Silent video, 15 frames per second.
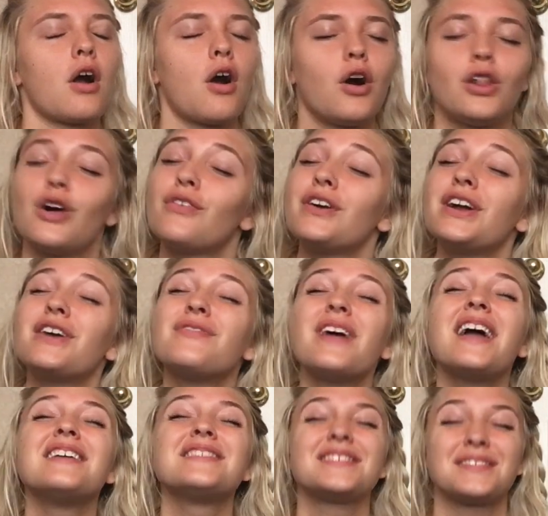all over your
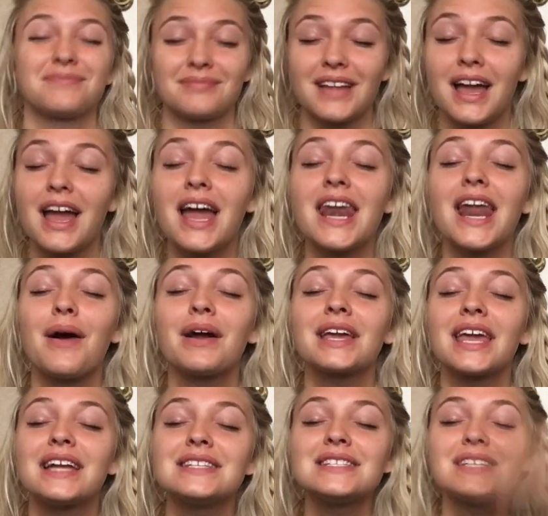face. Now I
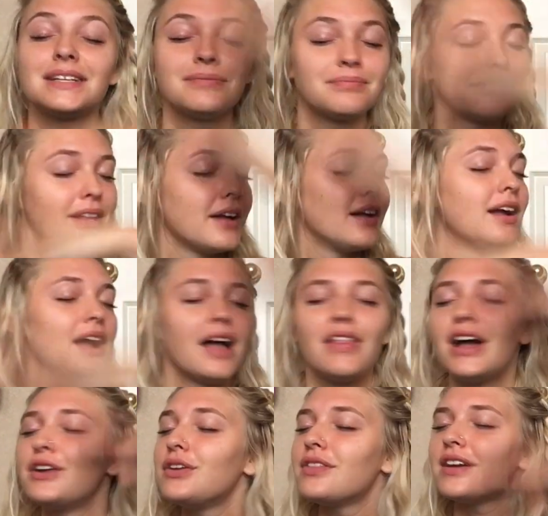can't see. And
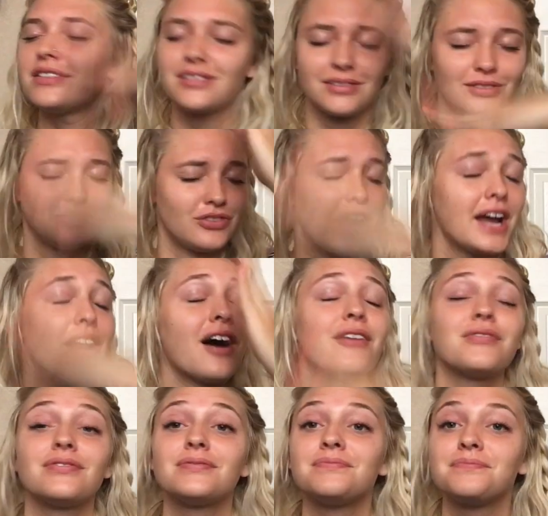I do this to dry it
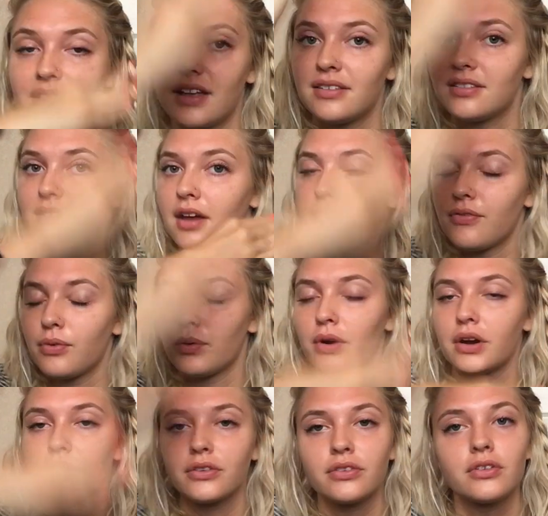off. That stuff
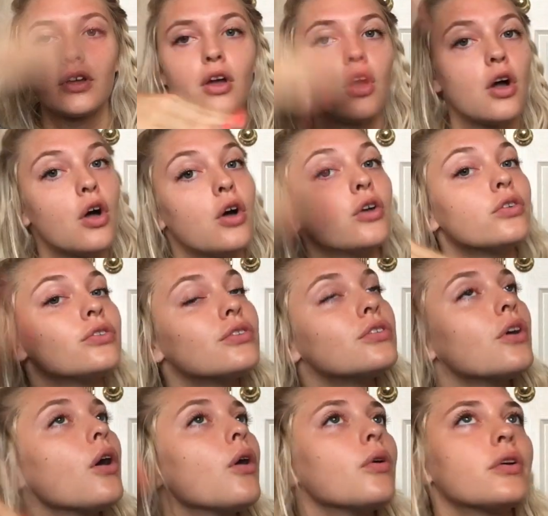works
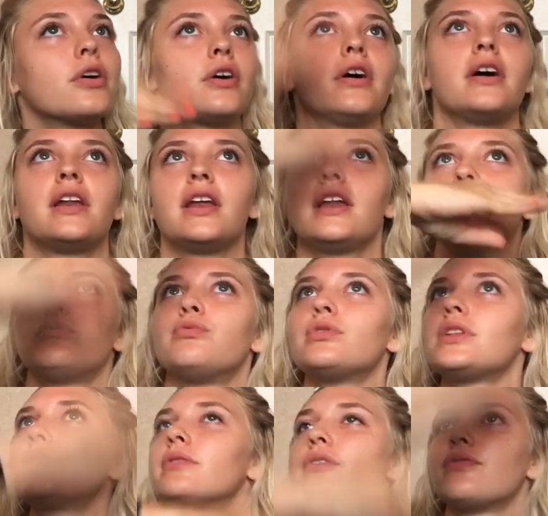so good and it
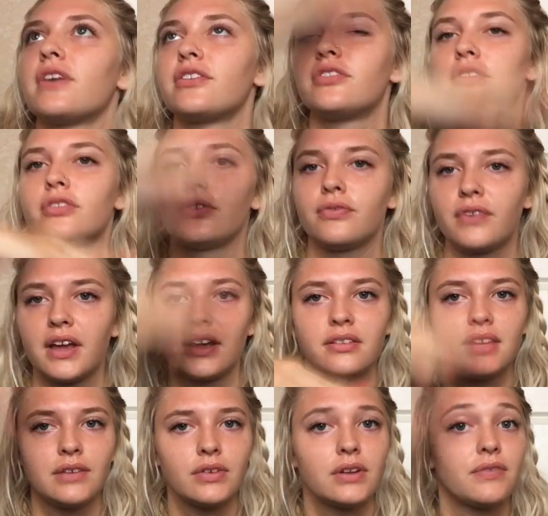really refreshes your
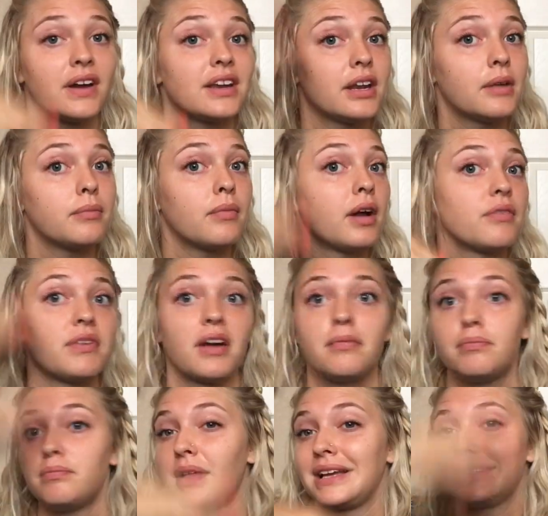face even if I didn't if I
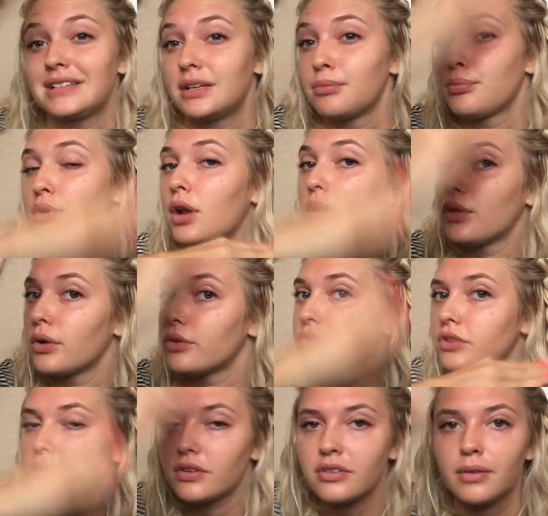like didn't put on
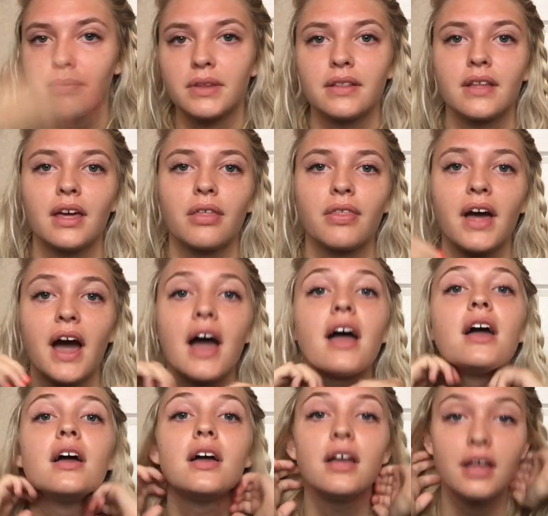lotion or something like
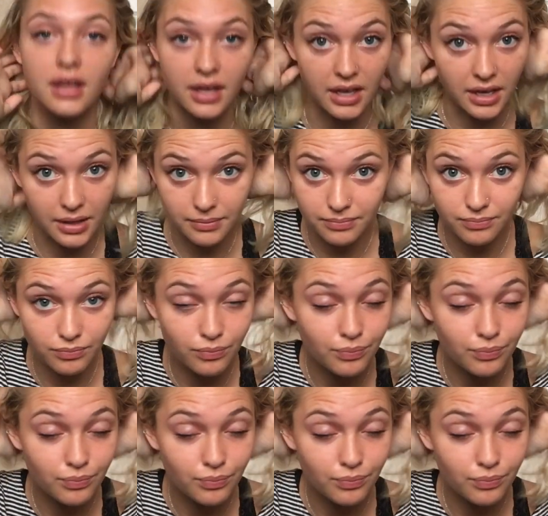that it